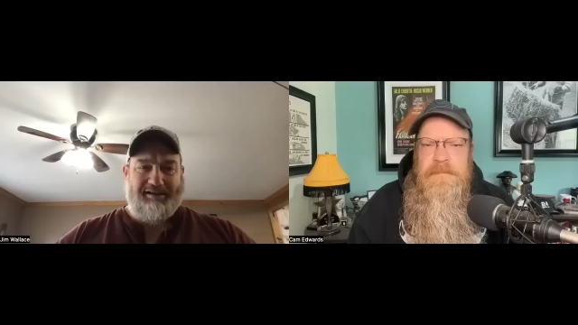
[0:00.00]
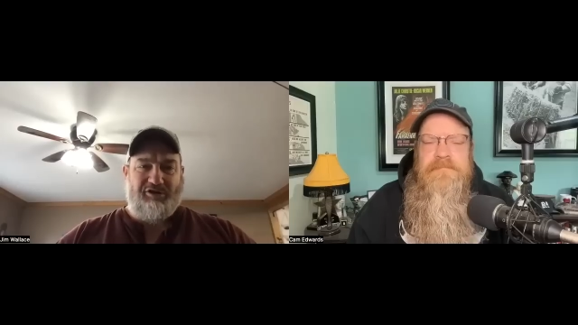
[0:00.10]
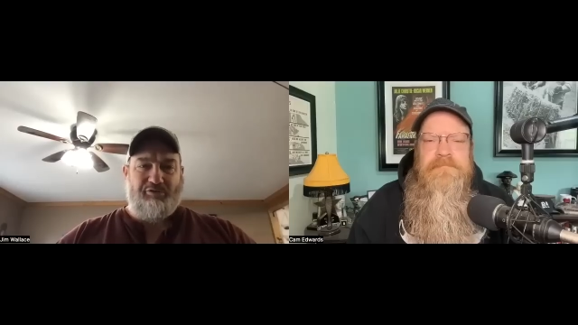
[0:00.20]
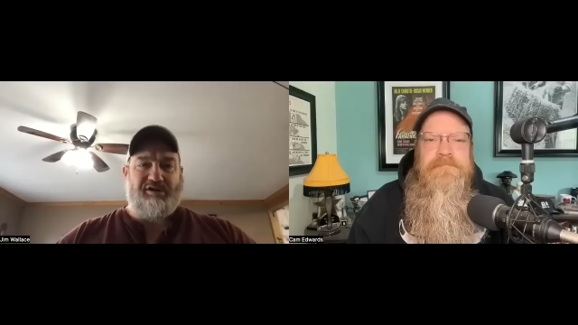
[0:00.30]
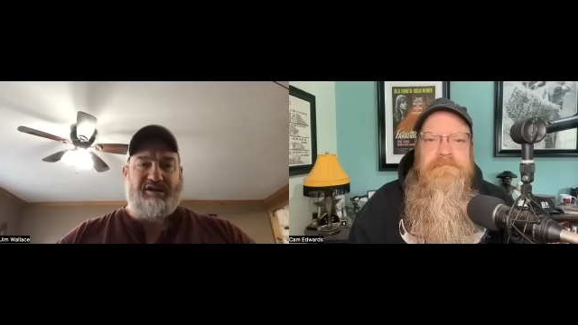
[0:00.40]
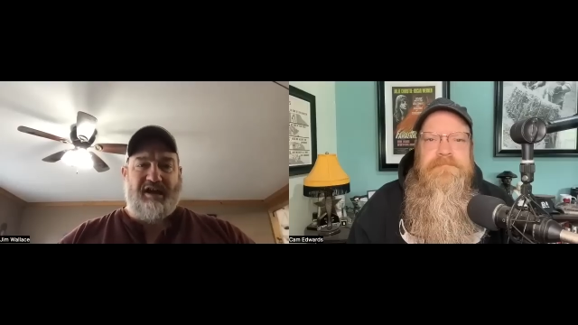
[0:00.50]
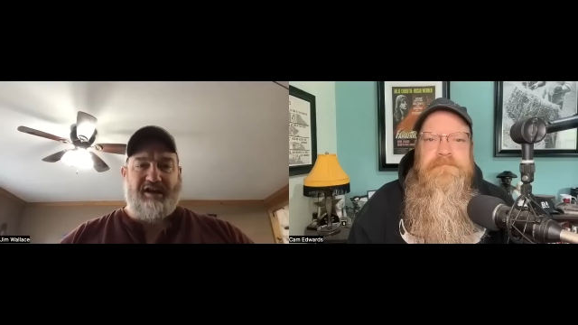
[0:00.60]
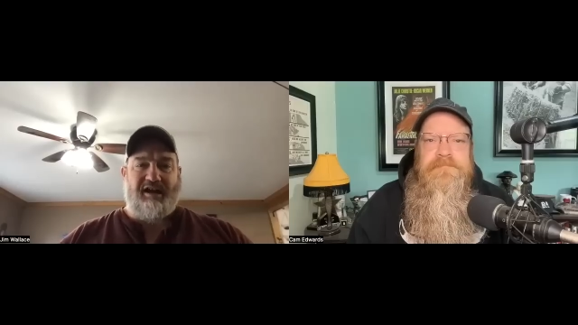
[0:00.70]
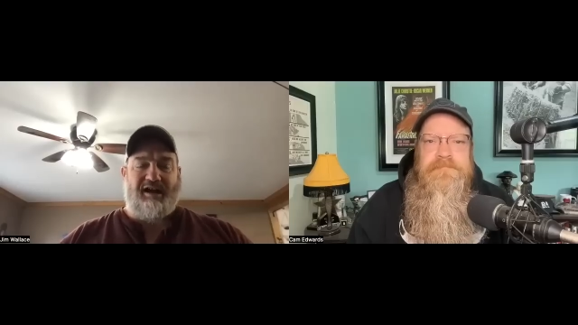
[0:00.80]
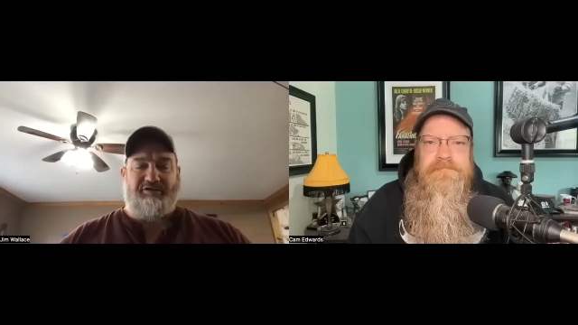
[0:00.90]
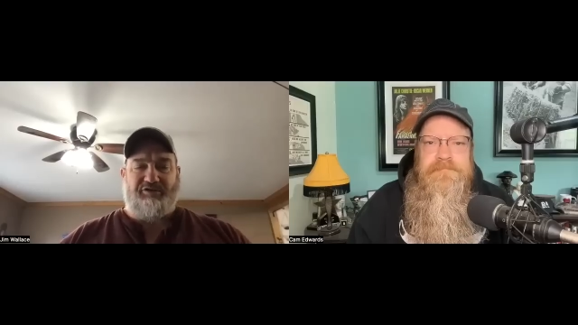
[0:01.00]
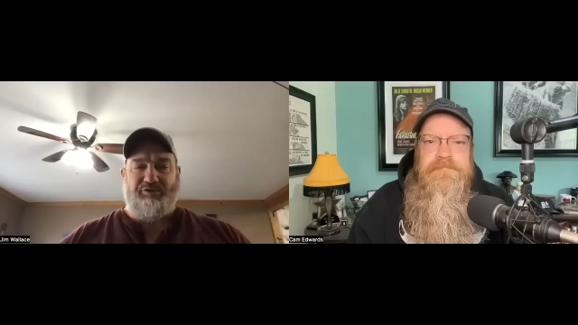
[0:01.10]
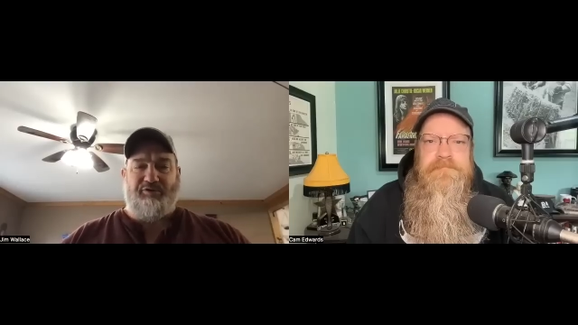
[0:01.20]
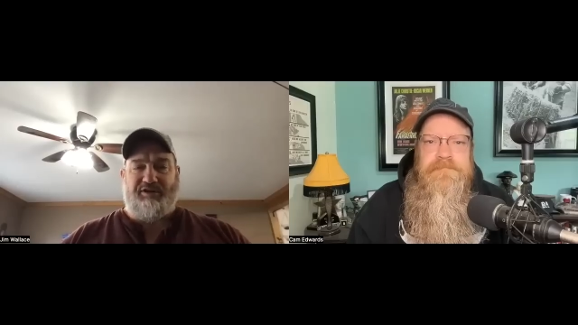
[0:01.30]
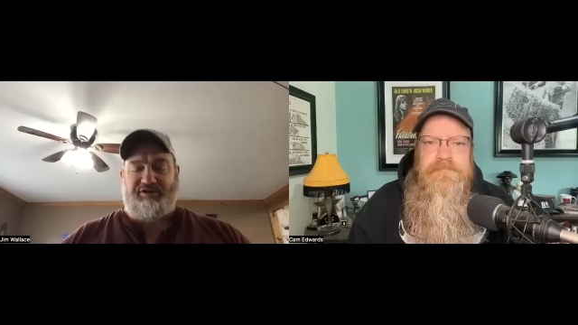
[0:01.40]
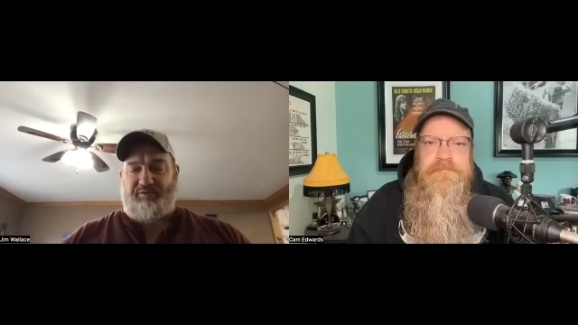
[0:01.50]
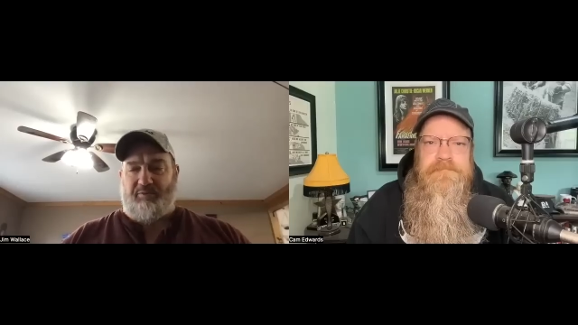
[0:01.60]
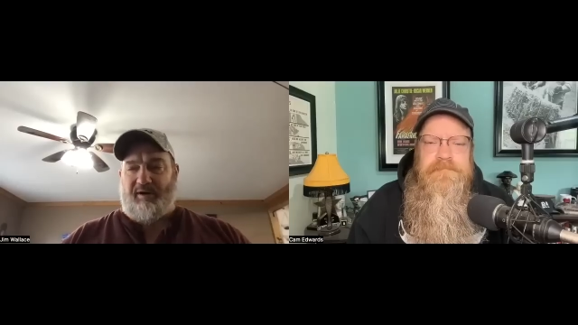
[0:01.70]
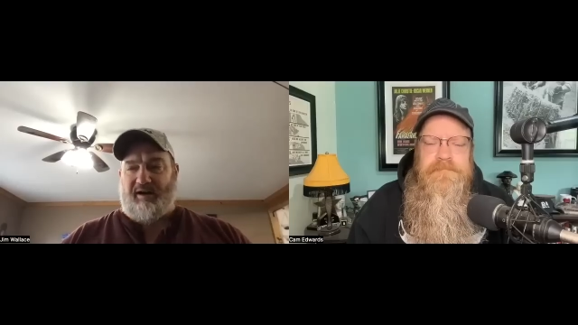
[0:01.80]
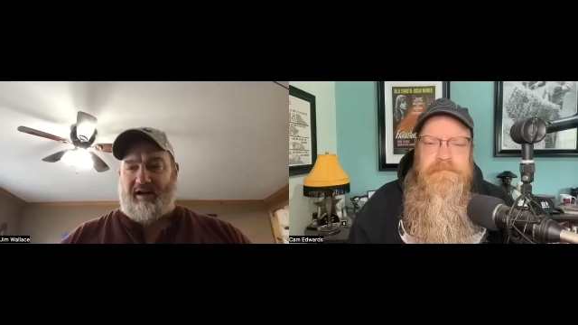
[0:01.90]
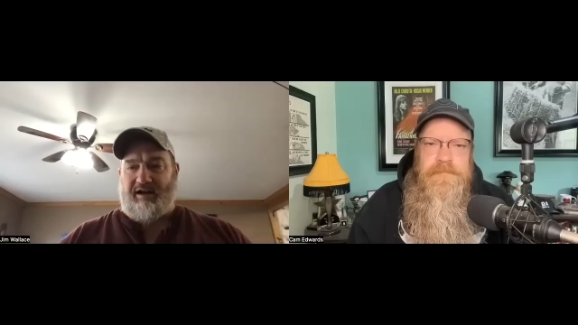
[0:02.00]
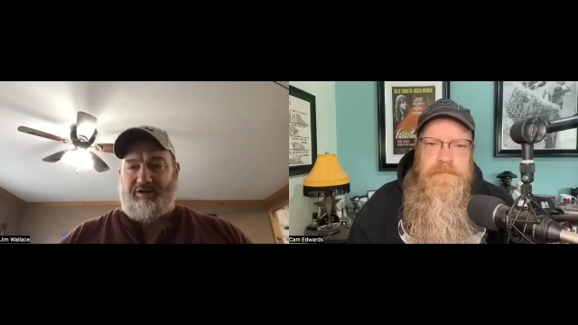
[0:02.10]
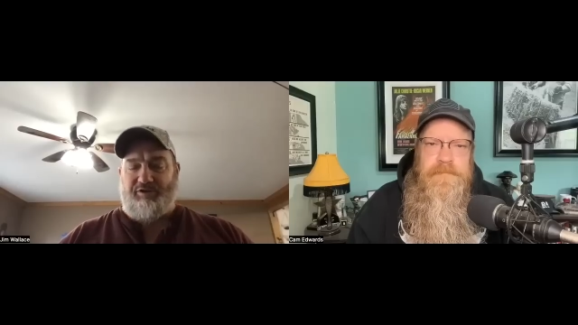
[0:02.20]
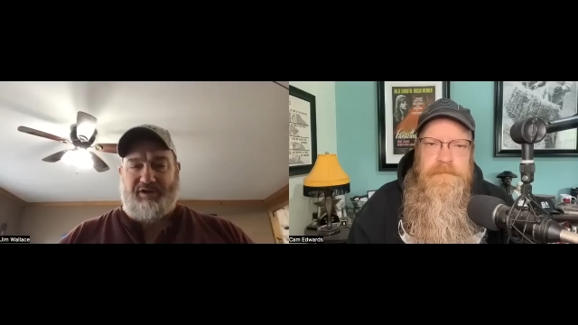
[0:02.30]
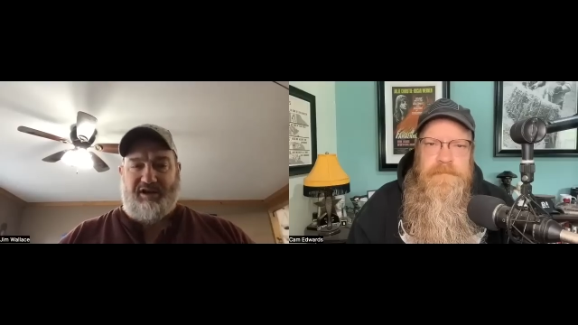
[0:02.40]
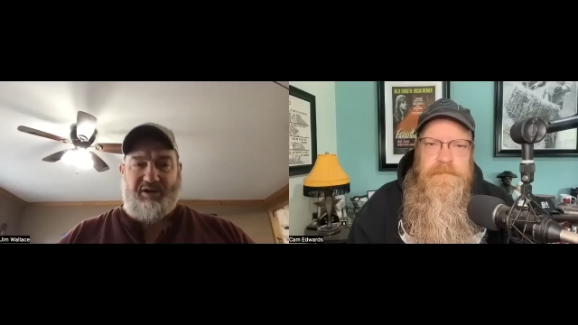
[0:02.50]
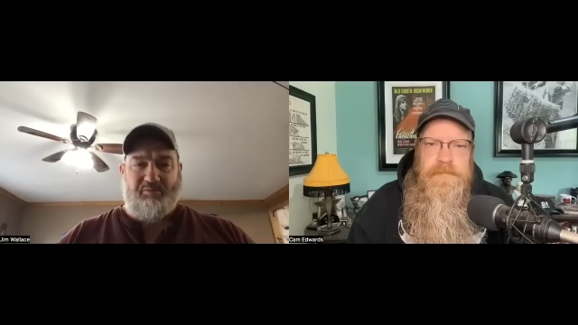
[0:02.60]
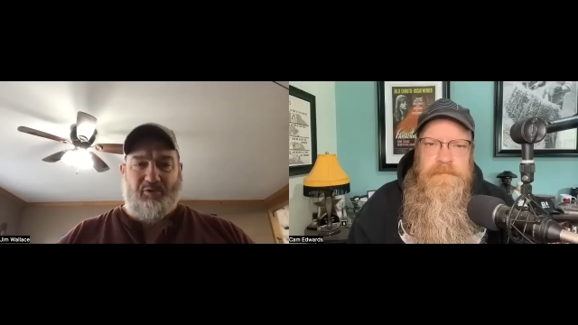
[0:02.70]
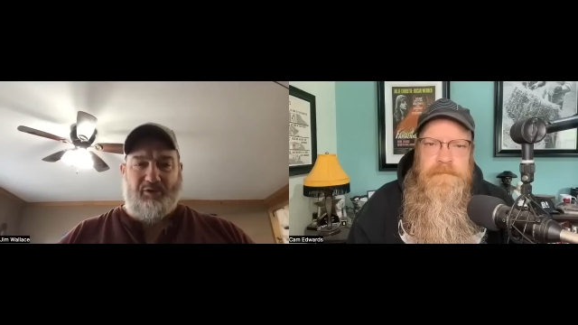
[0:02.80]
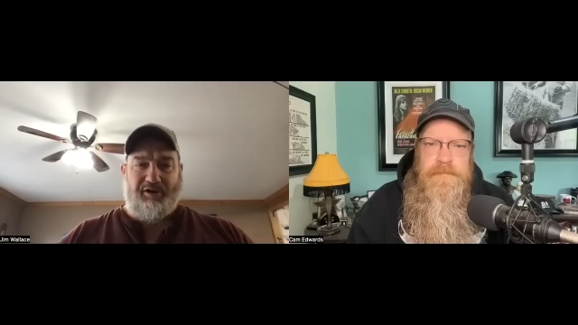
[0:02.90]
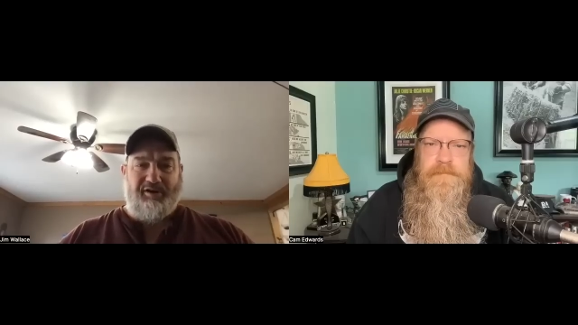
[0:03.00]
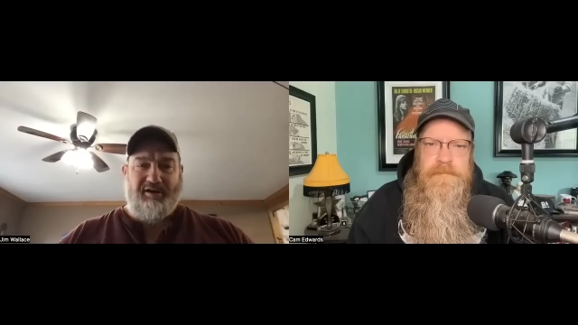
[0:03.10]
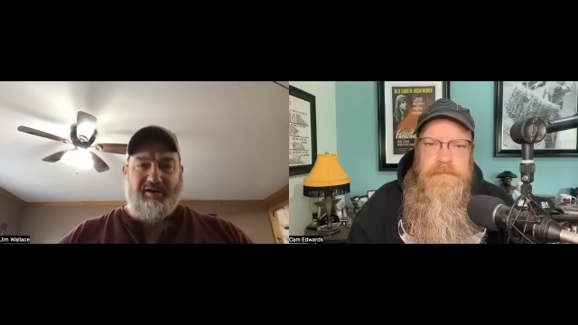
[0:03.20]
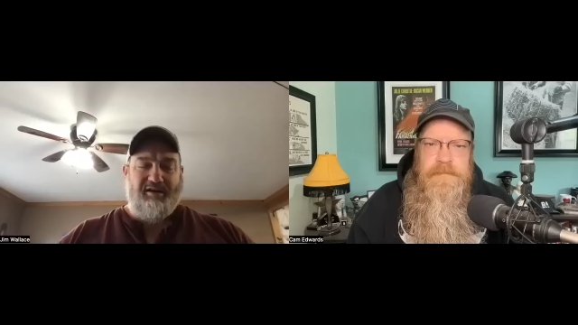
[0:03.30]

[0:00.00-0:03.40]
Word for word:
Speaker 1: You cannot do this from behind your keyboard